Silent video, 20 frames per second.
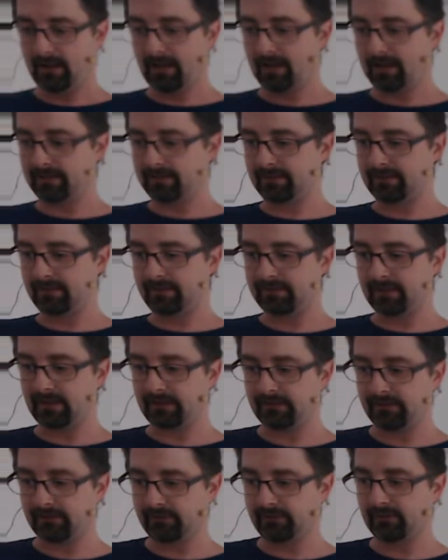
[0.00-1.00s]
and
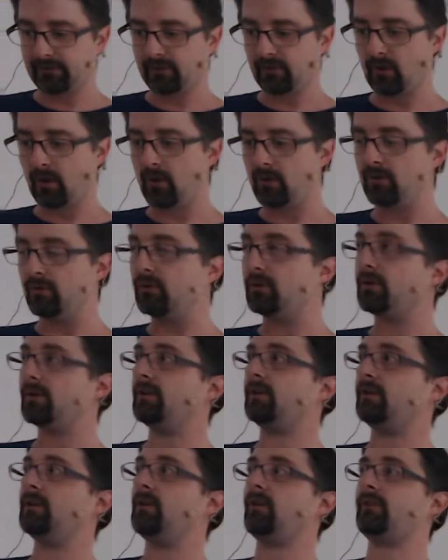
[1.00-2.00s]
this Go
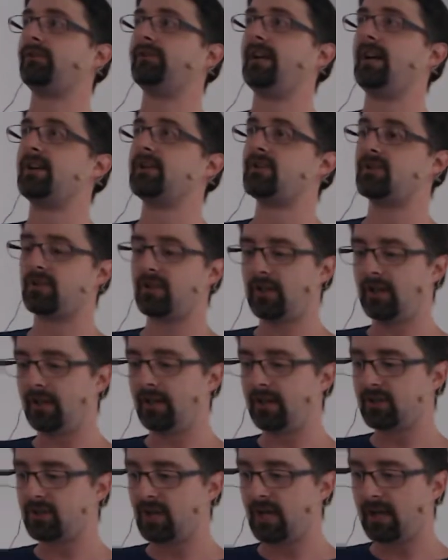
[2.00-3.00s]
Logstash
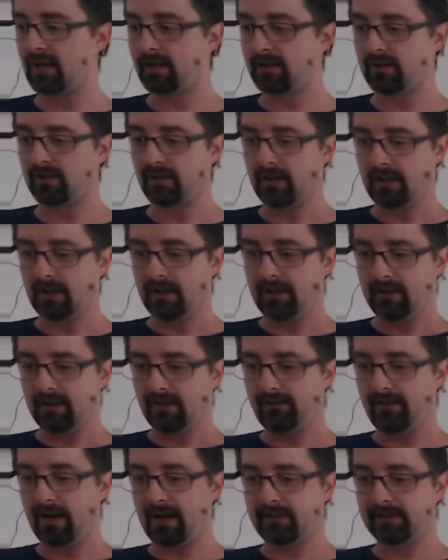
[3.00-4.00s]
check
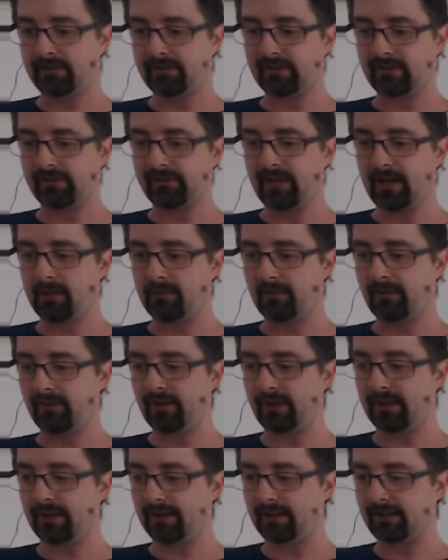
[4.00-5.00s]
finds the same
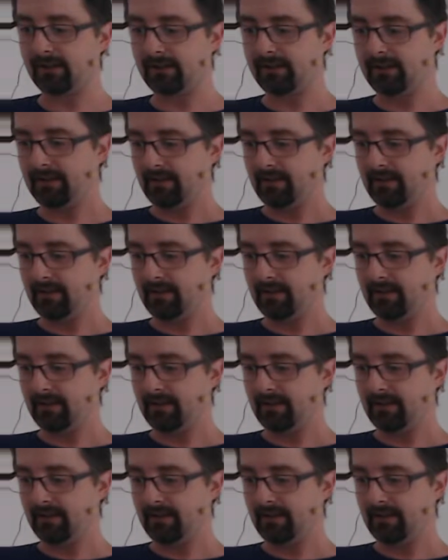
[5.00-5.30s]
thing.